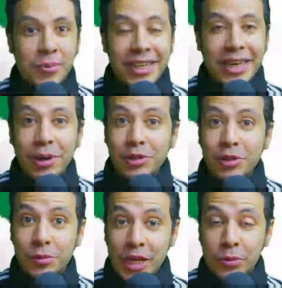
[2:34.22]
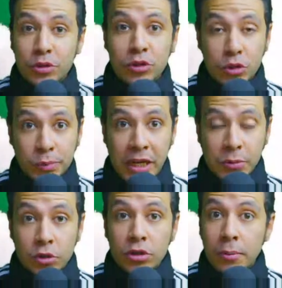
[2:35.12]
about your passport
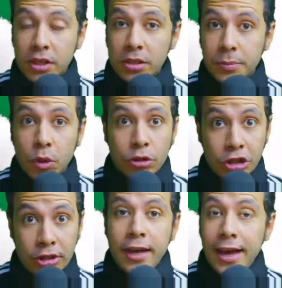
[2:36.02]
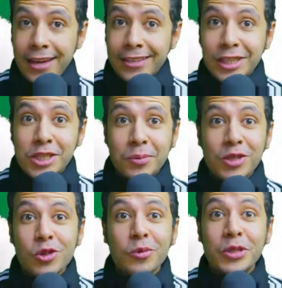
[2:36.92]
must be original, and it must
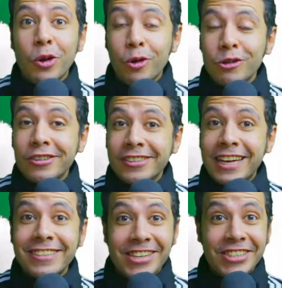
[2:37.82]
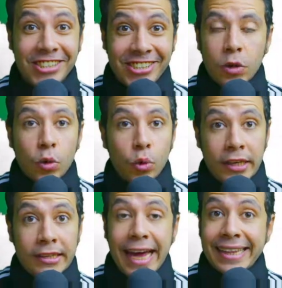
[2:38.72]
not be older than 10 years, with
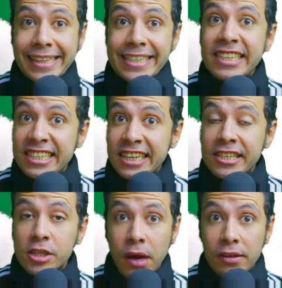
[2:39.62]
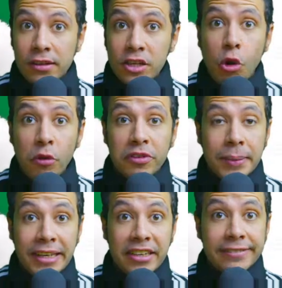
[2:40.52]
at least 6 months of
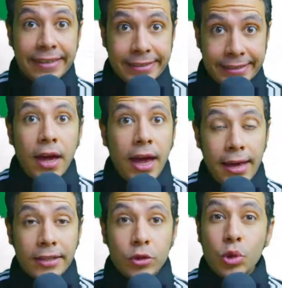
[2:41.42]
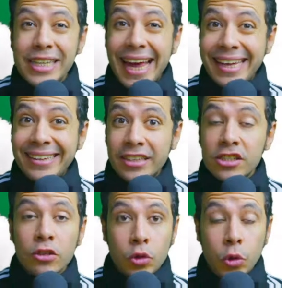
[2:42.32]
remaining validity, and with at least
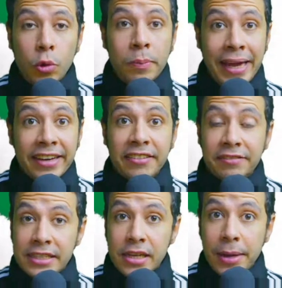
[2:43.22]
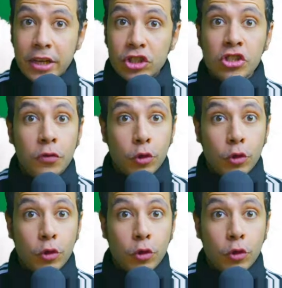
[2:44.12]
2 blank visa badges for the